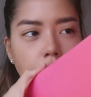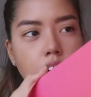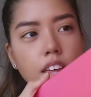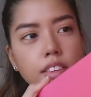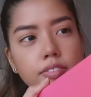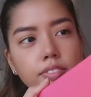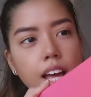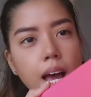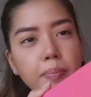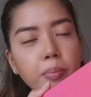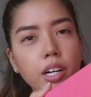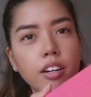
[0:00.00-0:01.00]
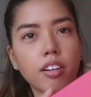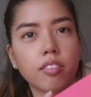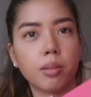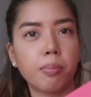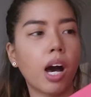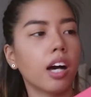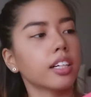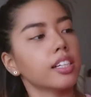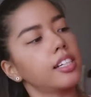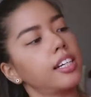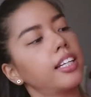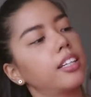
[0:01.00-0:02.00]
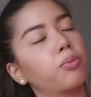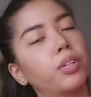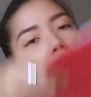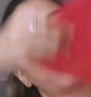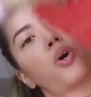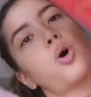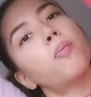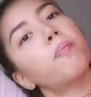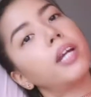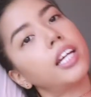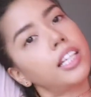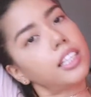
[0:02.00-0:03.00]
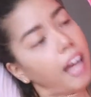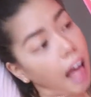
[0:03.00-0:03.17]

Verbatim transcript: on the flap of the box and when you open it,